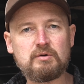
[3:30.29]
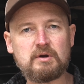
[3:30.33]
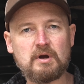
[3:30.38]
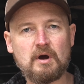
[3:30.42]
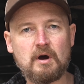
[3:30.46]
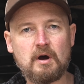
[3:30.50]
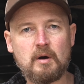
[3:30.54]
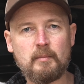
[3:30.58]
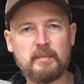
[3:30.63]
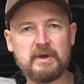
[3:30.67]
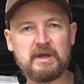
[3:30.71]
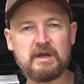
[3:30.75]

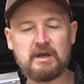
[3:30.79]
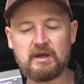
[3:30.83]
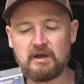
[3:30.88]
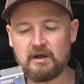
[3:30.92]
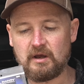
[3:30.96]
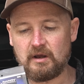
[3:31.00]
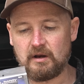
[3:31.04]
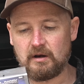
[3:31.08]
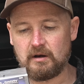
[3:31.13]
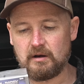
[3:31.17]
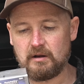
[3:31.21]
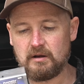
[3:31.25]
come
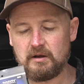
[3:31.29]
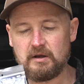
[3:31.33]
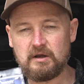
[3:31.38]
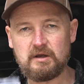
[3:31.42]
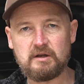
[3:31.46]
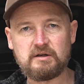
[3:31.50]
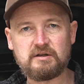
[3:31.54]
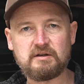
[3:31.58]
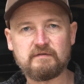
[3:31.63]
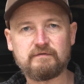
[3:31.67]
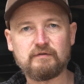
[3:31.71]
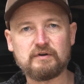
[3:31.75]
in
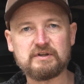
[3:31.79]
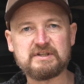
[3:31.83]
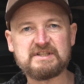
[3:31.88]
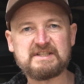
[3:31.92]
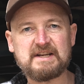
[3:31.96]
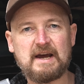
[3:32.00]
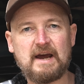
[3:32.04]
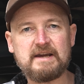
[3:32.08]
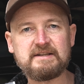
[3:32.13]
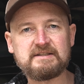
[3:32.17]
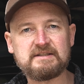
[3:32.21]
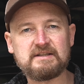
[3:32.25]
different
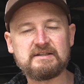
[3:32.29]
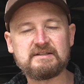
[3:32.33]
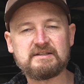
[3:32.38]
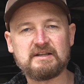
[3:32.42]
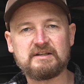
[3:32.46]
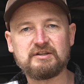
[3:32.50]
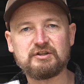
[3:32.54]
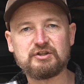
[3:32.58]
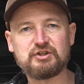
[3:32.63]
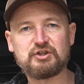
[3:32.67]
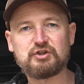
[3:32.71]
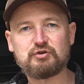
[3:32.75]
sizes
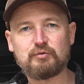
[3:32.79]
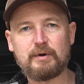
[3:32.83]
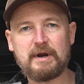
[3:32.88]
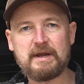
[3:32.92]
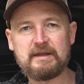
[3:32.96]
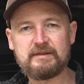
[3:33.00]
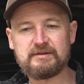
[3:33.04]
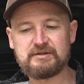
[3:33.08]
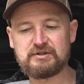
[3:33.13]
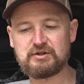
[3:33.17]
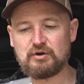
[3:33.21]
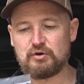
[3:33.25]
and
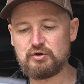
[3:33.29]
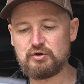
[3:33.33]
strengths, so